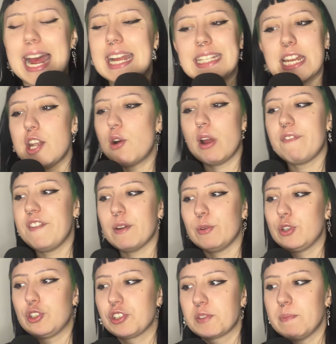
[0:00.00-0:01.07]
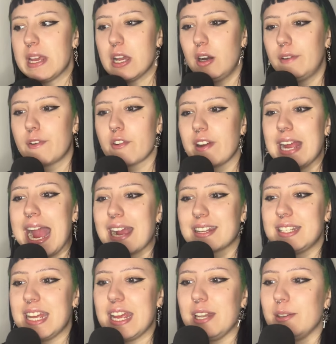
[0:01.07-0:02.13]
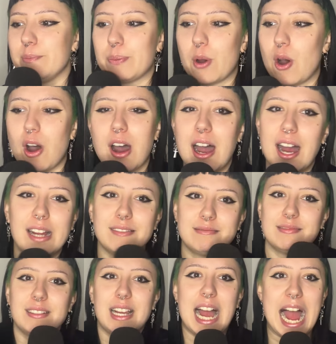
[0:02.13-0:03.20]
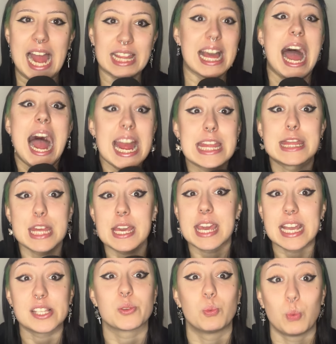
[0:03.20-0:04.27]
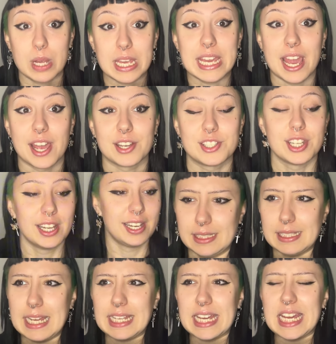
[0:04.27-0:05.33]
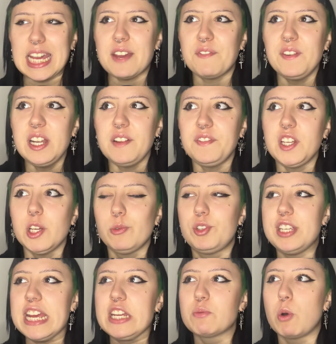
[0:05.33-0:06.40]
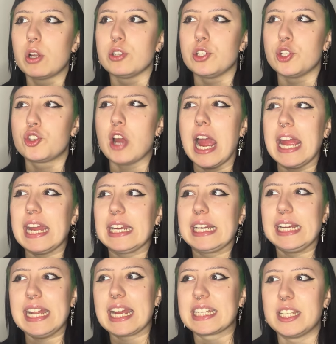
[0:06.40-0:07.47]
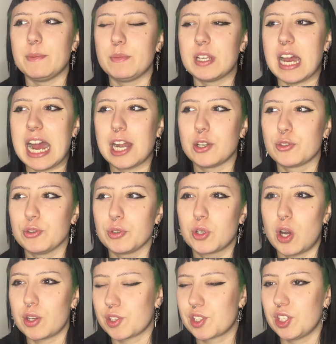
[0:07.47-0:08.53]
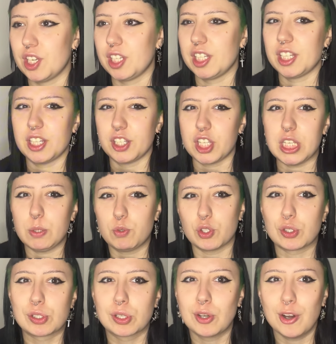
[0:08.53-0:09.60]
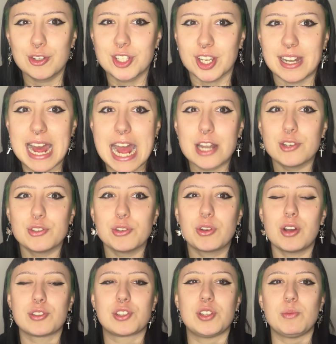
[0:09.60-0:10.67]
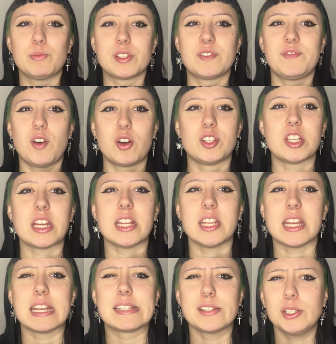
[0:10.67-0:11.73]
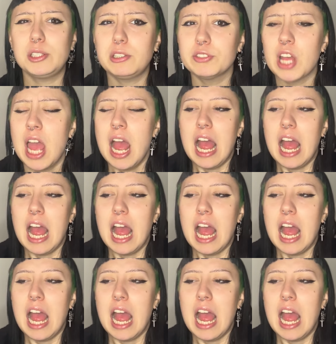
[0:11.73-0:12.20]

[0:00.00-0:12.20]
I didn't know if it was just me overreacting, but I I think it's weird. Like even if you did want to try and connect him to Andrew Gosden, you just couldn't. Andrew Gosden was 14 years old,